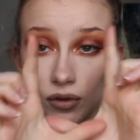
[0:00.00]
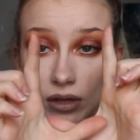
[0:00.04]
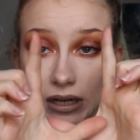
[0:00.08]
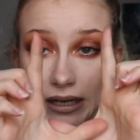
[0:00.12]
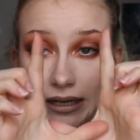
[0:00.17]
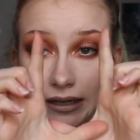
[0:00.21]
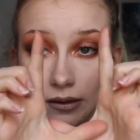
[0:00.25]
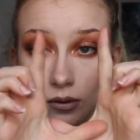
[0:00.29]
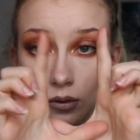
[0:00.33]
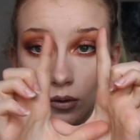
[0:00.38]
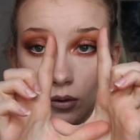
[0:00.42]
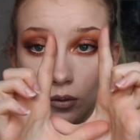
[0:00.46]
the
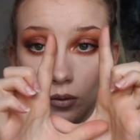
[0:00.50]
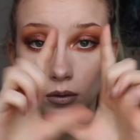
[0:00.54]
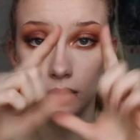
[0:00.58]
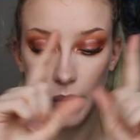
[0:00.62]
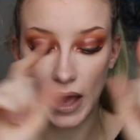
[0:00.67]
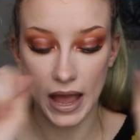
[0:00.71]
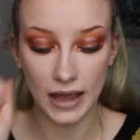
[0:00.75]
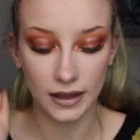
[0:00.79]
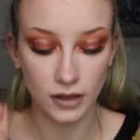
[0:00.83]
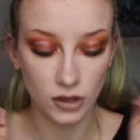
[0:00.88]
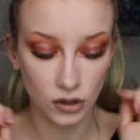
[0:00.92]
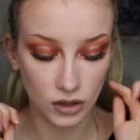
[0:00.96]
little
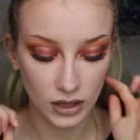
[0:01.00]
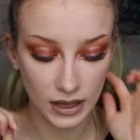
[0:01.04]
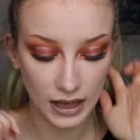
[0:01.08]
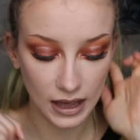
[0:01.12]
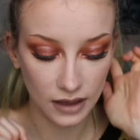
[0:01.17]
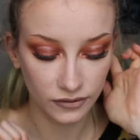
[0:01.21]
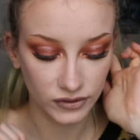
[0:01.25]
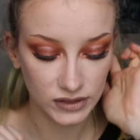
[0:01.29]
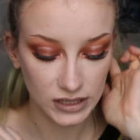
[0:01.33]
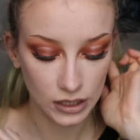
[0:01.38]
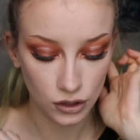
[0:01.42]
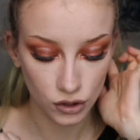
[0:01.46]
pack you can get
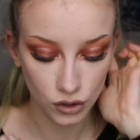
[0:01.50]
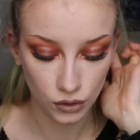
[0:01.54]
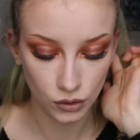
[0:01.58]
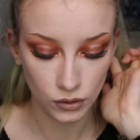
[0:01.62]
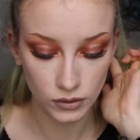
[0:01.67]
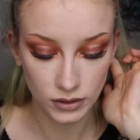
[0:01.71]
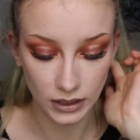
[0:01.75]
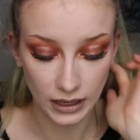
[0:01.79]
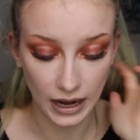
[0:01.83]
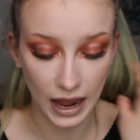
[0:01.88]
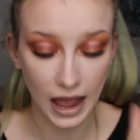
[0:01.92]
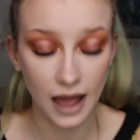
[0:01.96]
of
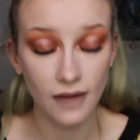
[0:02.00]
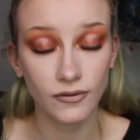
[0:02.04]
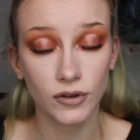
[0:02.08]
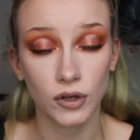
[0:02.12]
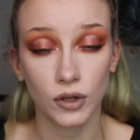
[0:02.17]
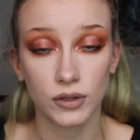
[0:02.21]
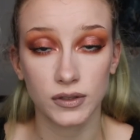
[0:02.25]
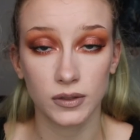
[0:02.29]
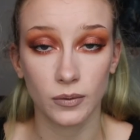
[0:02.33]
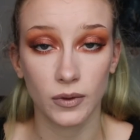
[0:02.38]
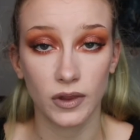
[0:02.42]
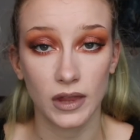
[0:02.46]
tissues, and I haven't
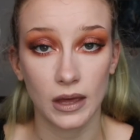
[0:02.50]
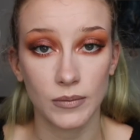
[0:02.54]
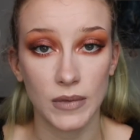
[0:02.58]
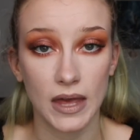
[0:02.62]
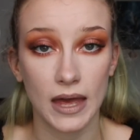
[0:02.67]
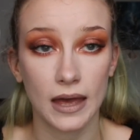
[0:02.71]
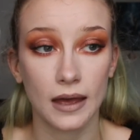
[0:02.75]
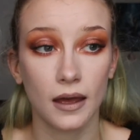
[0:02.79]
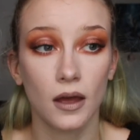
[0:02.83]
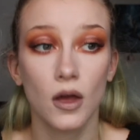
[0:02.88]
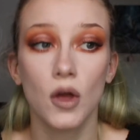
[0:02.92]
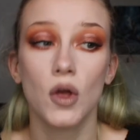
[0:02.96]
got some of them
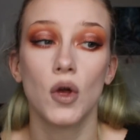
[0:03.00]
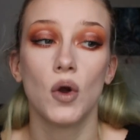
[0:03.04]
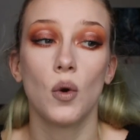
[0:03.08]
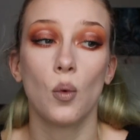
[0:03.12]
yet.